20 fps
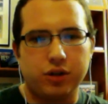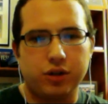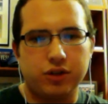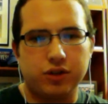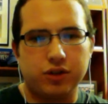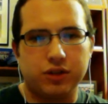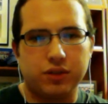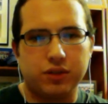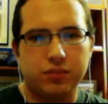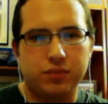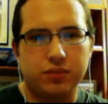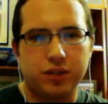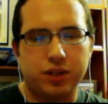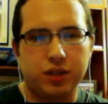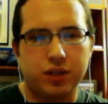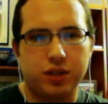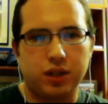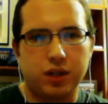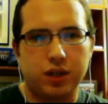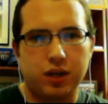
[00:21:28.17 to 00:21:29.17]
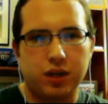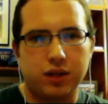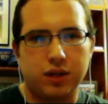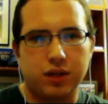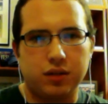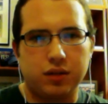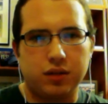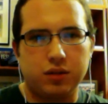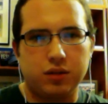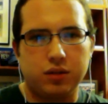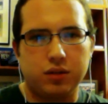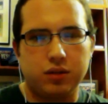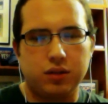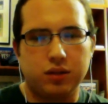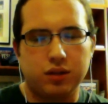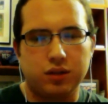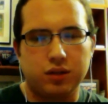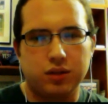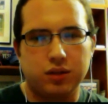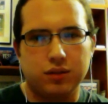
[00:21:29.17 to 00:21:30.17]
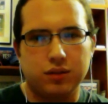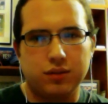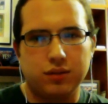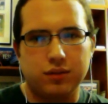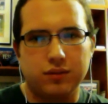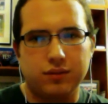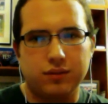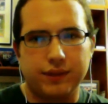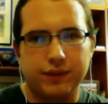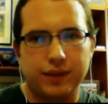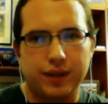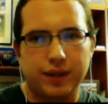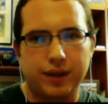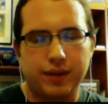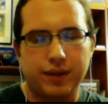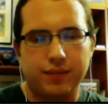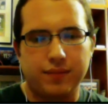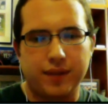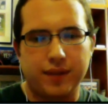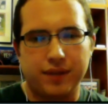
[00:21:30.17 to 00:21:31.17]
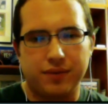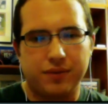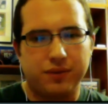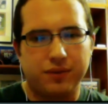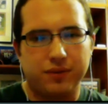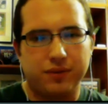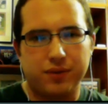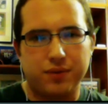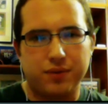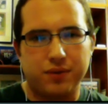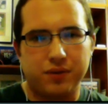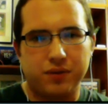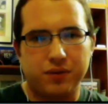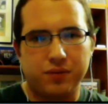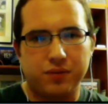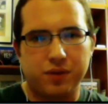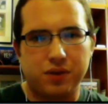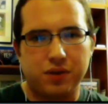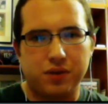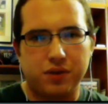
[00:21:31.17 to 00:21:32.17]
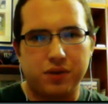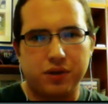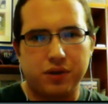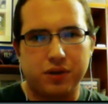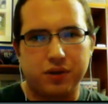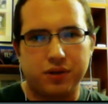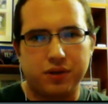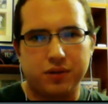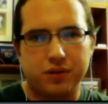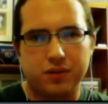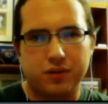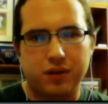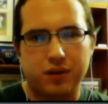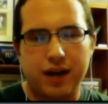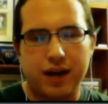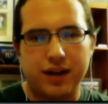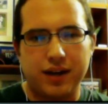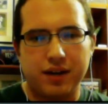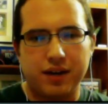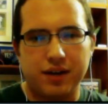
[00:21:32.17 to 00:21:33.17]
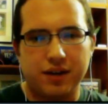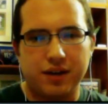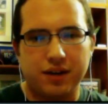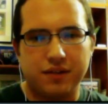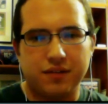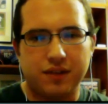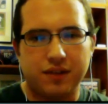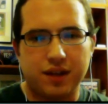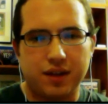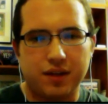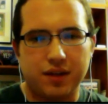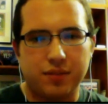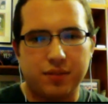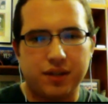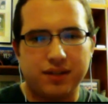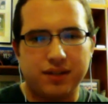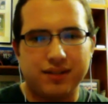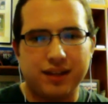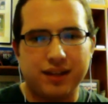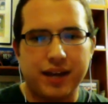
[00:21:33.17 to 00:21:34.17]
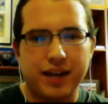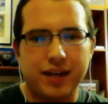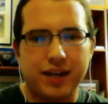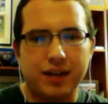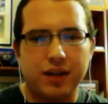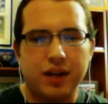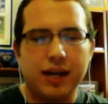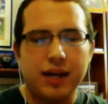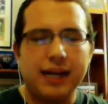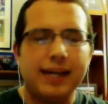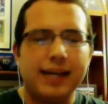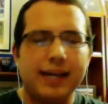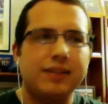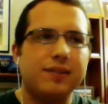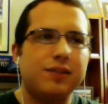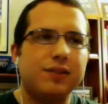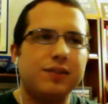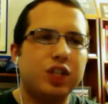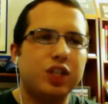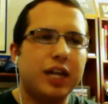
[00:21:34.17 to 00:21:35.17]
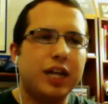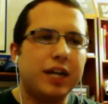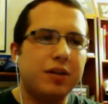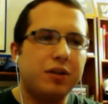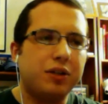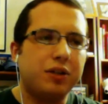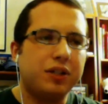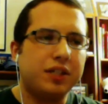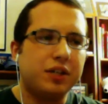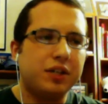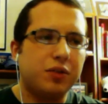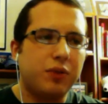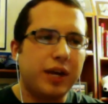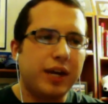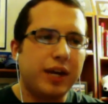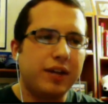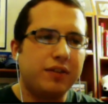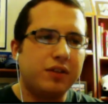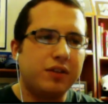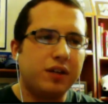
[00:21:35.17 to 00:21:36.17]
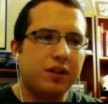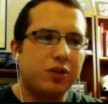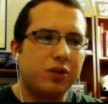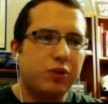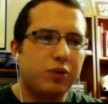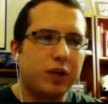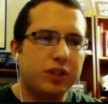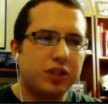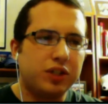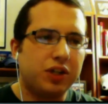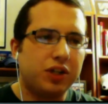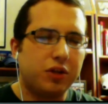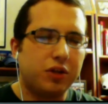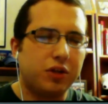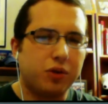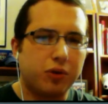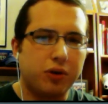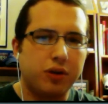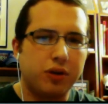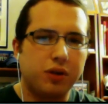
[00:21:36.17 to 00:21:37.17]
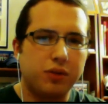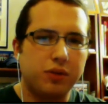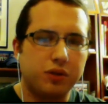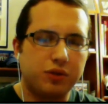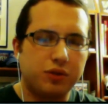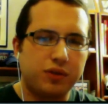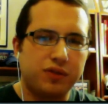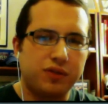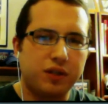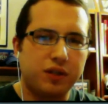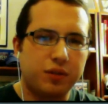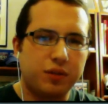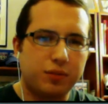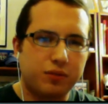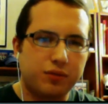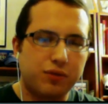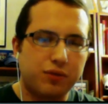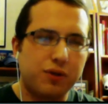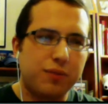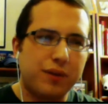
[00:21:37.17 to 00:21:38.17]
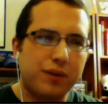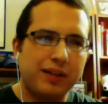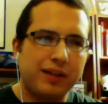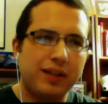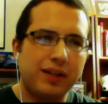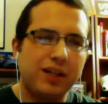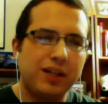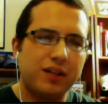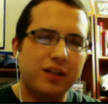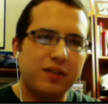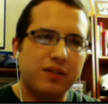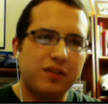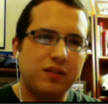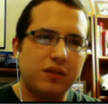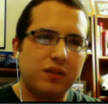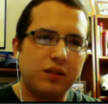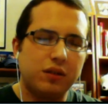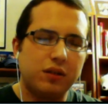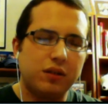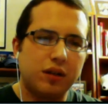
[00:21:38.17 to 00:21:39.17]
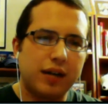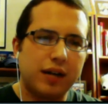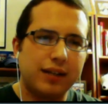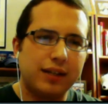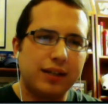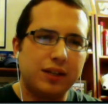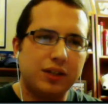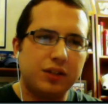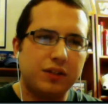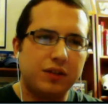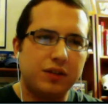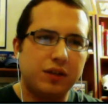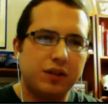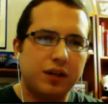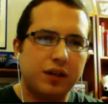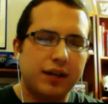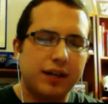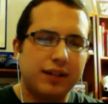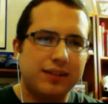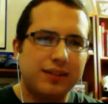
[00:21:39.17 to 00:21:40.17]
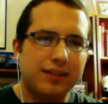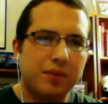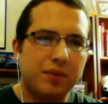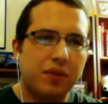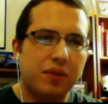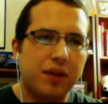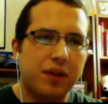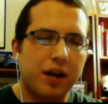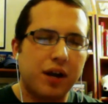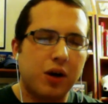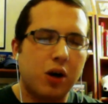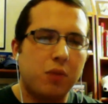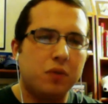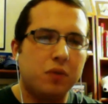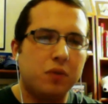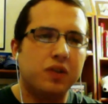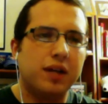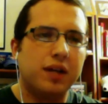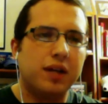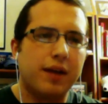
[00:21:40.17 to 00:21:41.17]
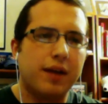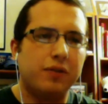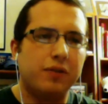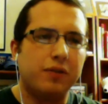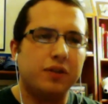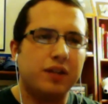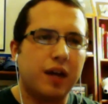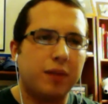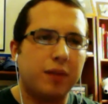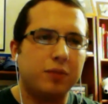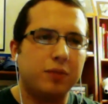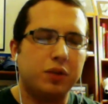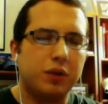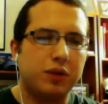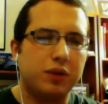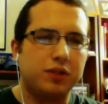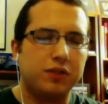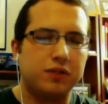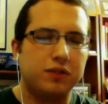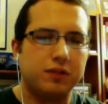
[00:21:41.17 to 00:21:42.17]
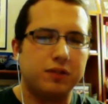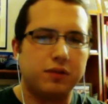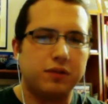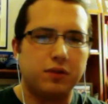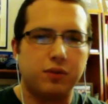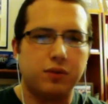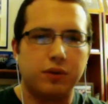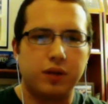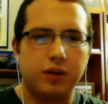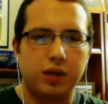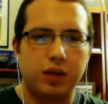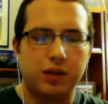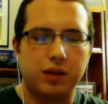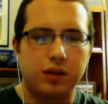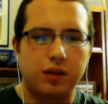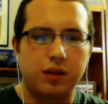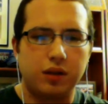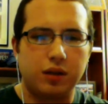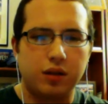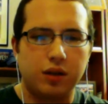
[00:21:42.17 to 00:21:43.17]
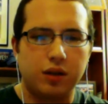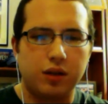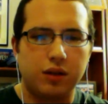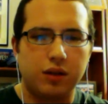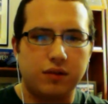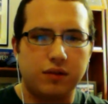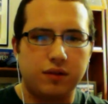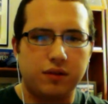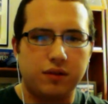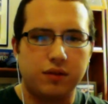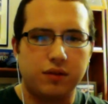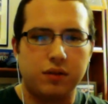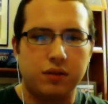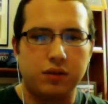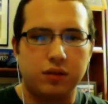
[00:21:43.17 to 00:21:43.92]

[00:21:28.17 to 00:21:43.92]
just complete, I don't know what the right word is, but her hot-headedness, but it's like, it's channeled in a way in questioning authority, which we've seen it before, but I think she's sympathetic almost in every time she questions authority in this season.